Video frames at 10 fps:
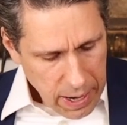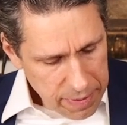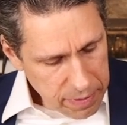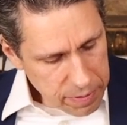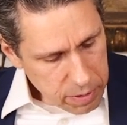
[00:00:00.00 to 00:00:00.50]

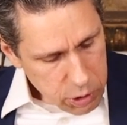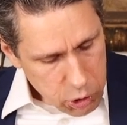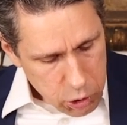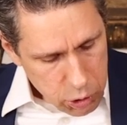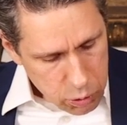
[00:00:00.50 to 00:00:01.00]
And then there are
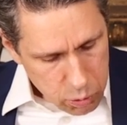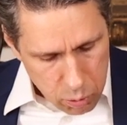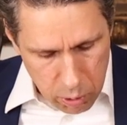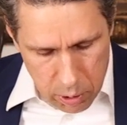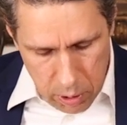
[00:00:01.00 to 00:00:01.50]

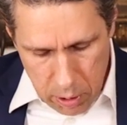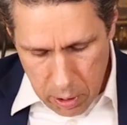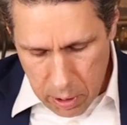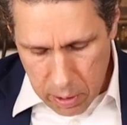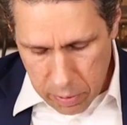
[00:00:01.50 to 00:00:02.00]
2
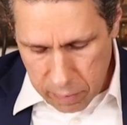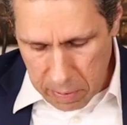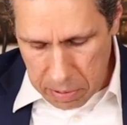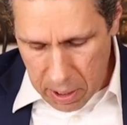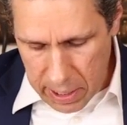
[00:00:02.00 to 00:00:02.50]

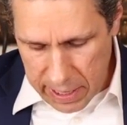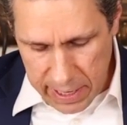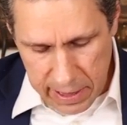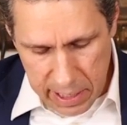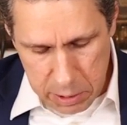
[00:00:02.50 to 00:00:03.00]
3-ply
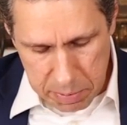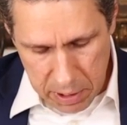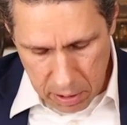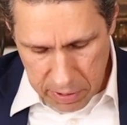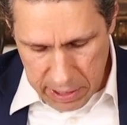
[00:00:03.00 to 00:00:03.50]
inlays
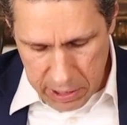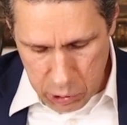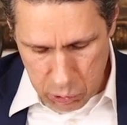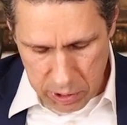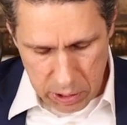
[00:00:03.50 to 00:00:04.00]
below the E
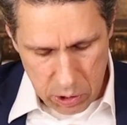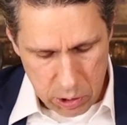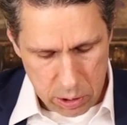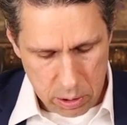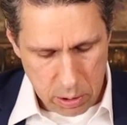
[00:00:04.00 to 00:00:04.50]
strings